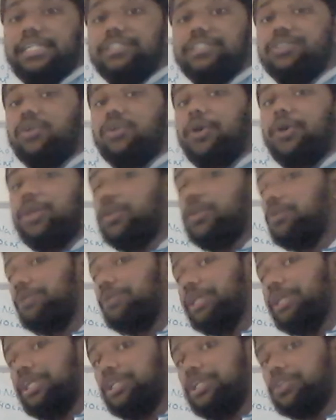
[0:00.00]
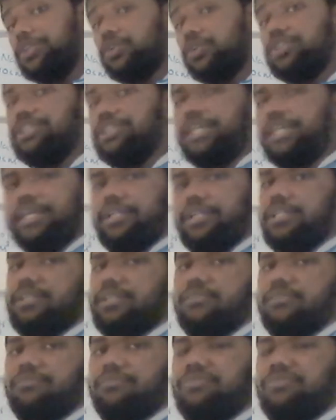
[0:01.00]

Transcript: is going to be dissociated,